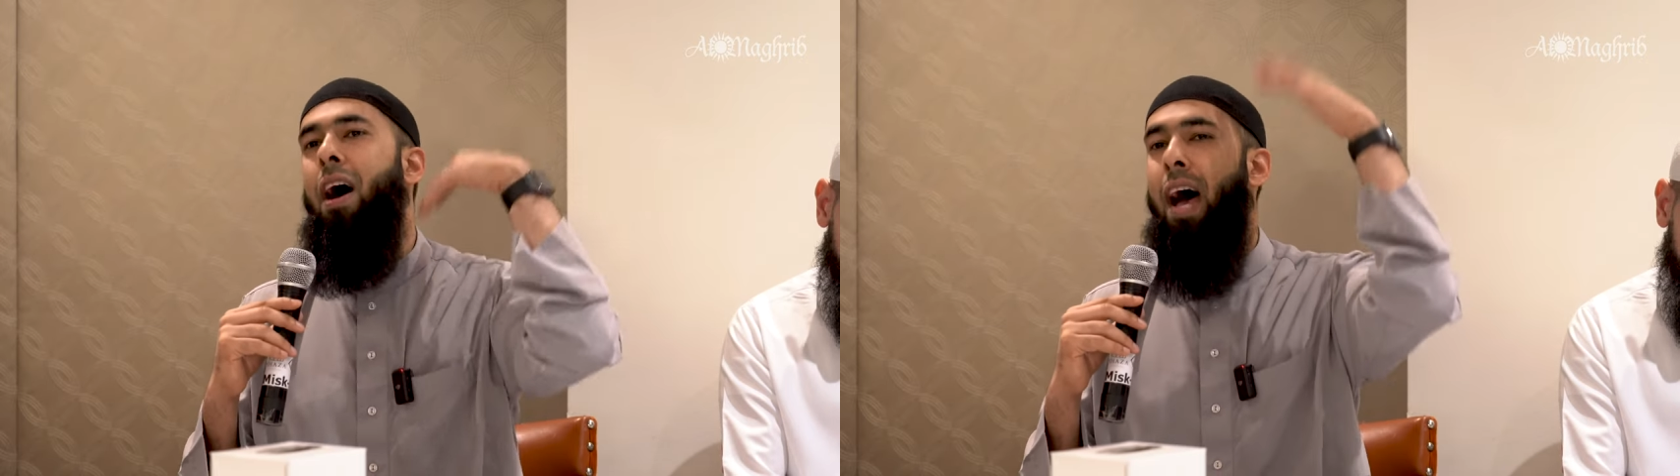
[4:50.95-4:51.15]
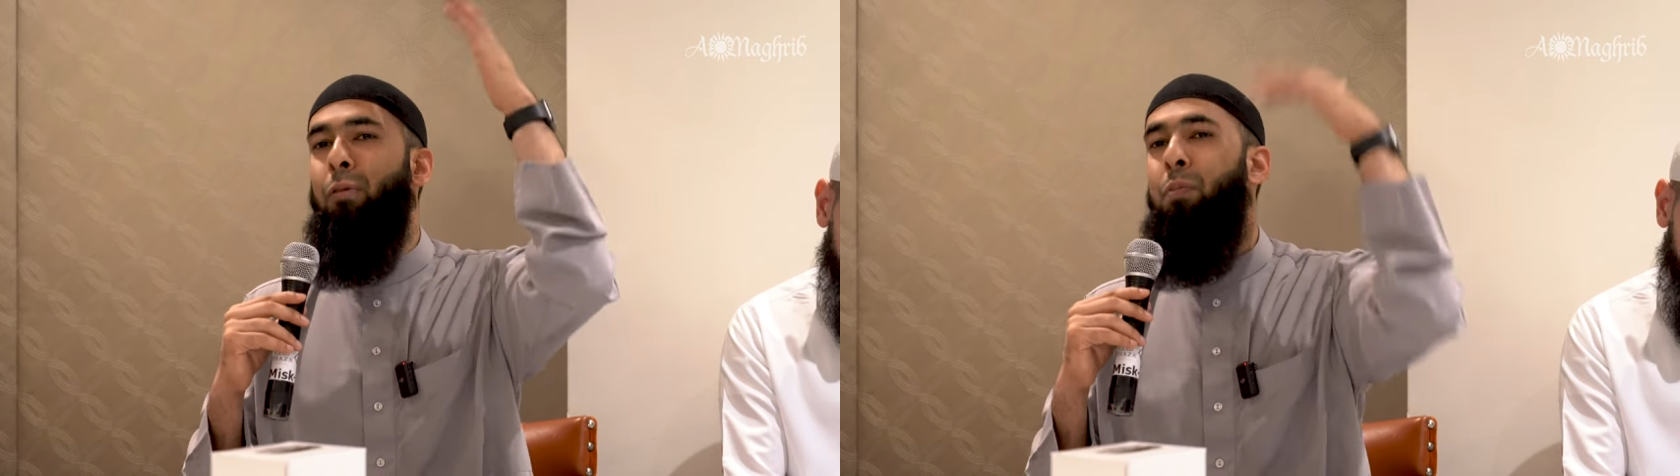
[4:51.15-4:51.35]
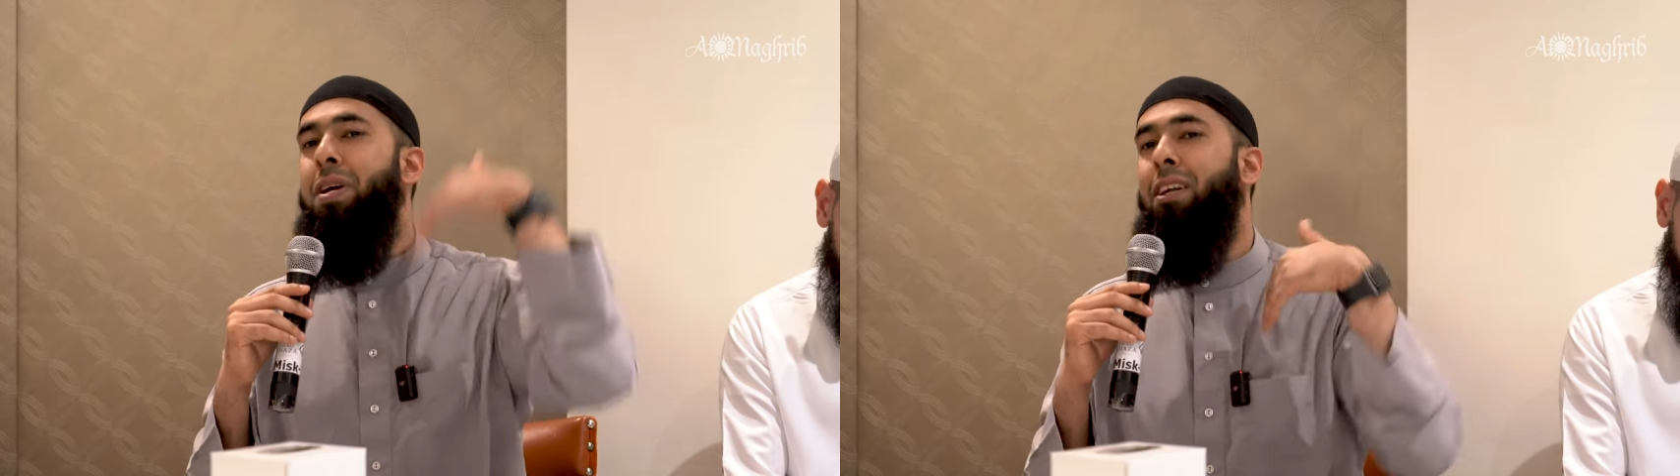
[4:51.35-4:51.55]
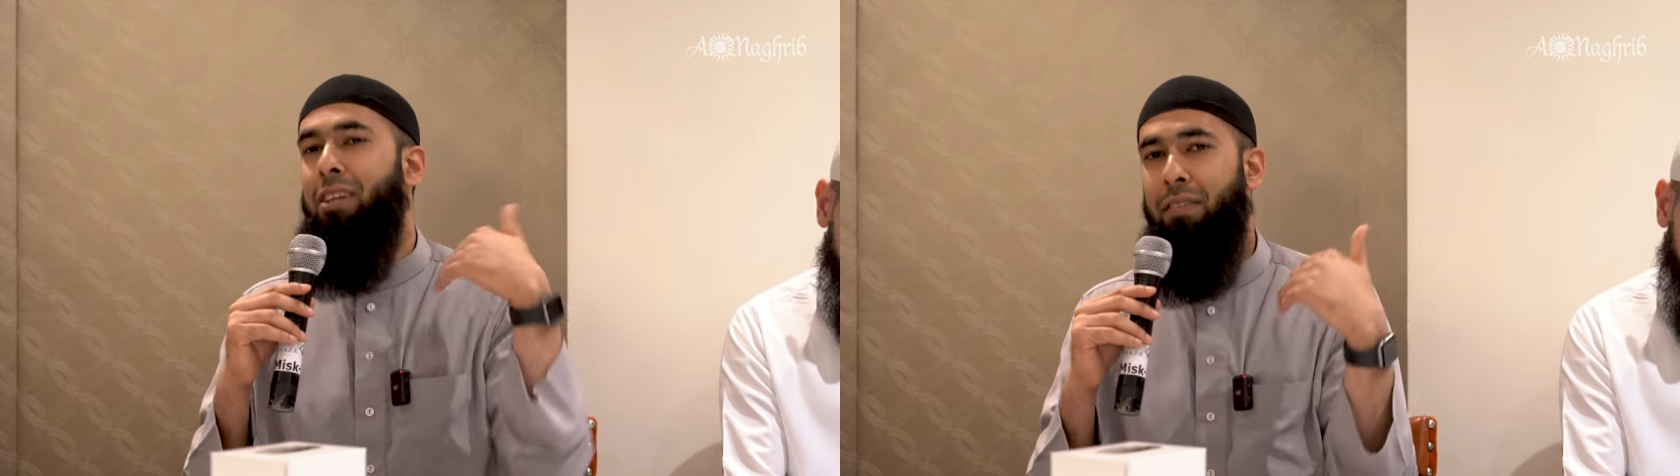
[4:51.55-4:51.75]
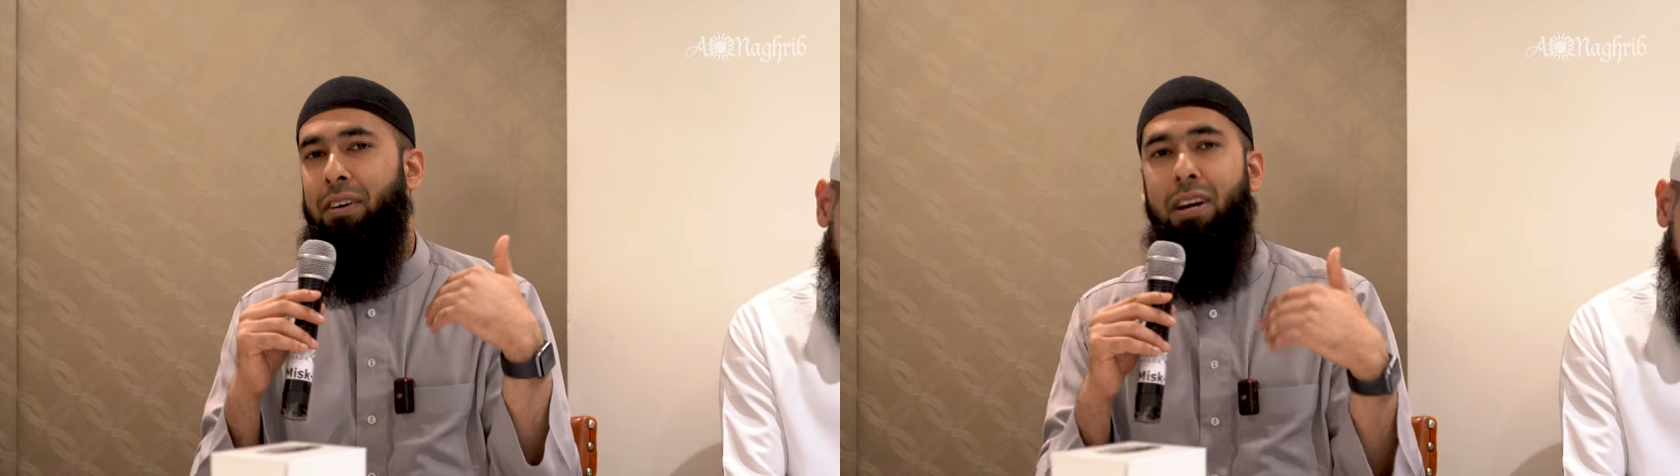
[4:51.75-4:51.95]
head would be
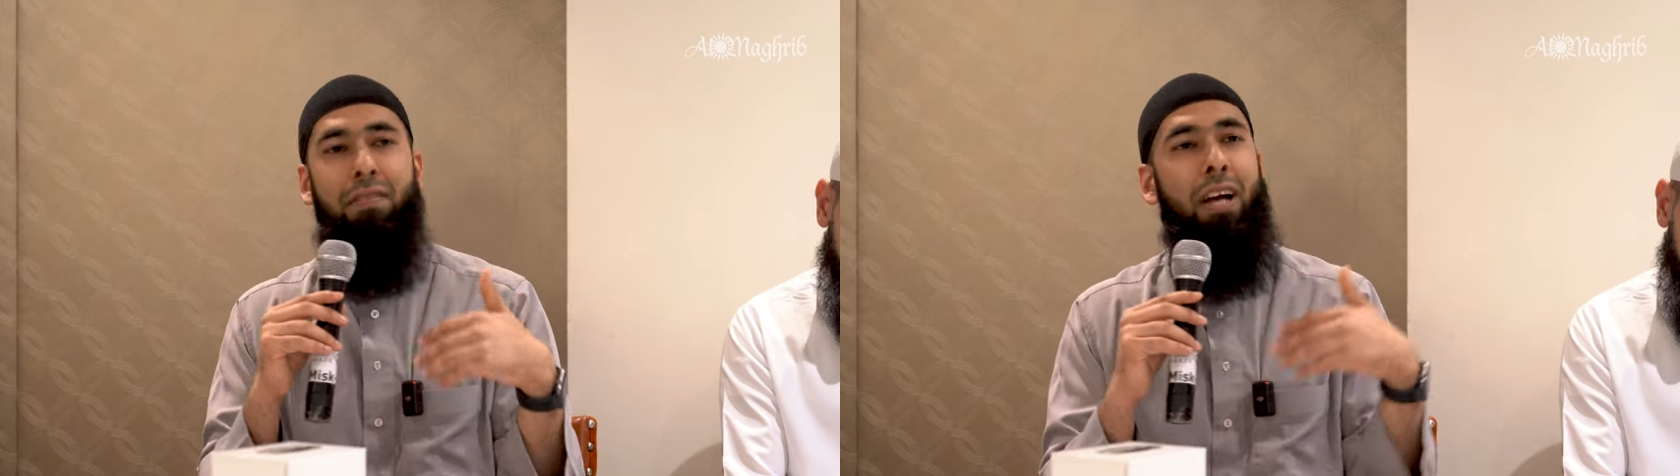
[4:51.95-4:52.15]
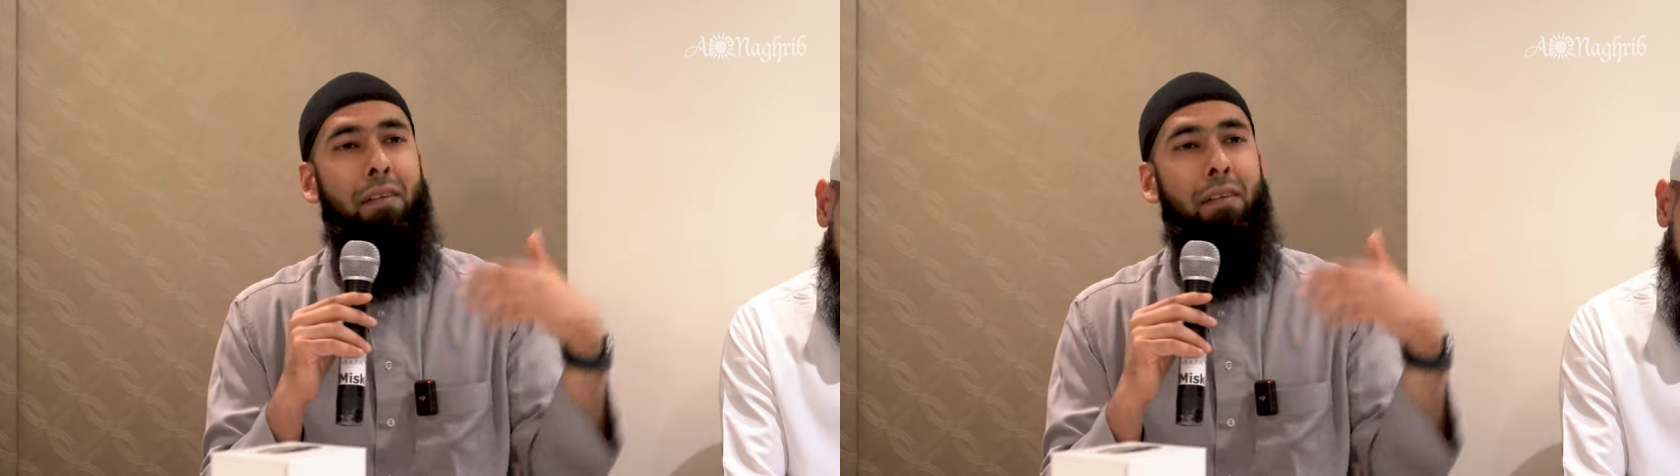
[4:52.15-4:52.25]
uncovered, and if he